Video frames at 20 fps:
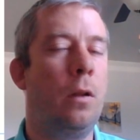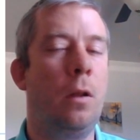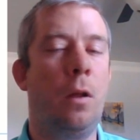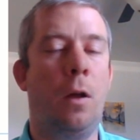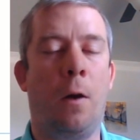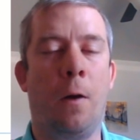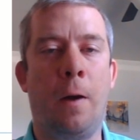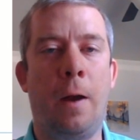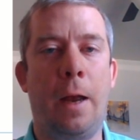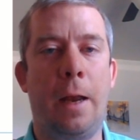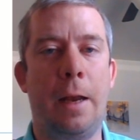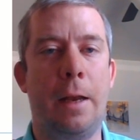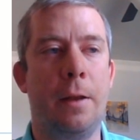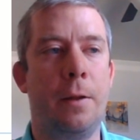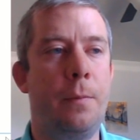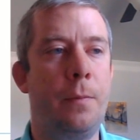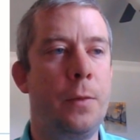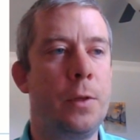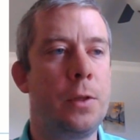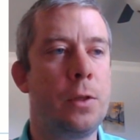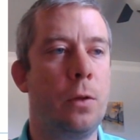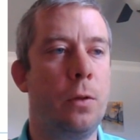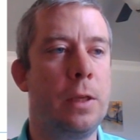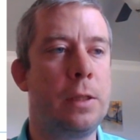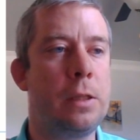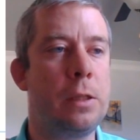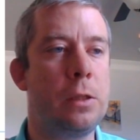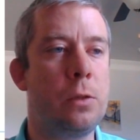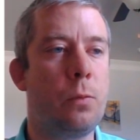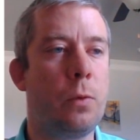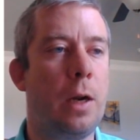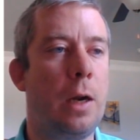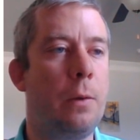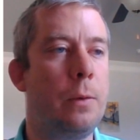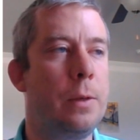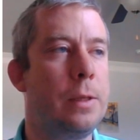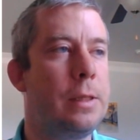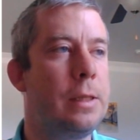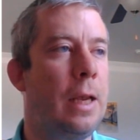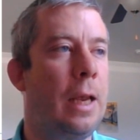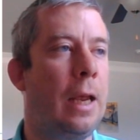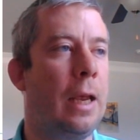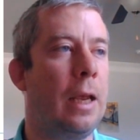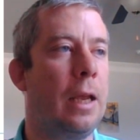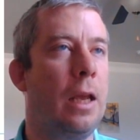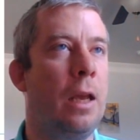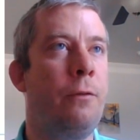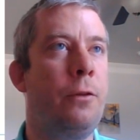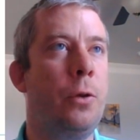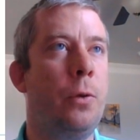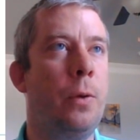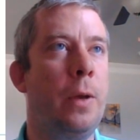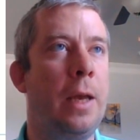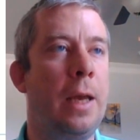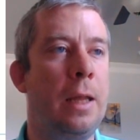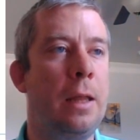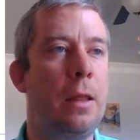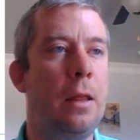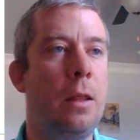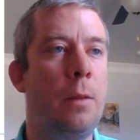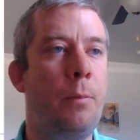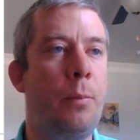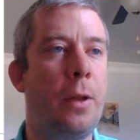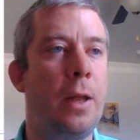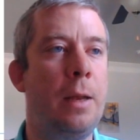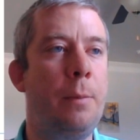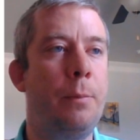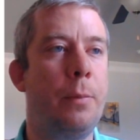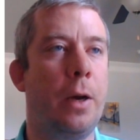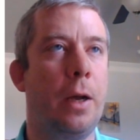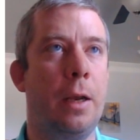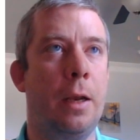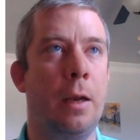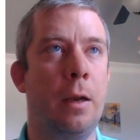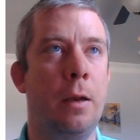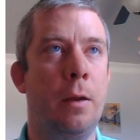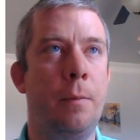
All right, so this is where I was saying, if you hit the play button,